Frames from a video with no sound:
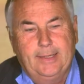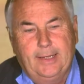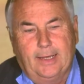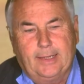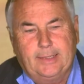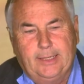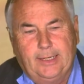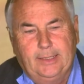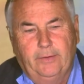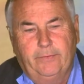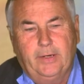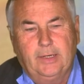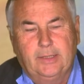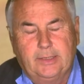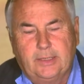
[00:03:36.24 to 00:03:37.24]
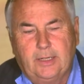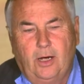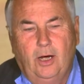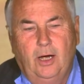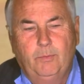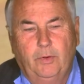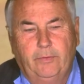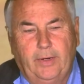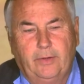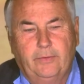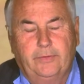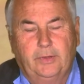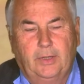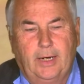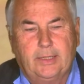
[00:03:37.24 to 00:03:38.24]
the other significant time event
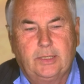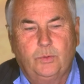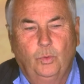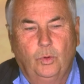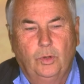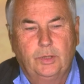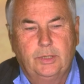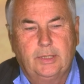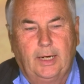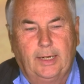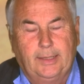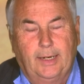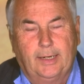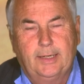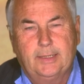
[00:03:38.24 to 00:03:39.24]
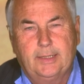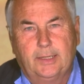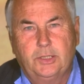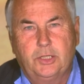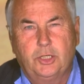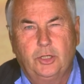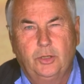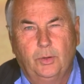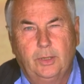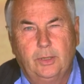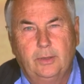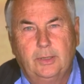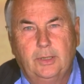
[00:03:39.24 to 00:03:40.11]
for us was our younger son Stuart,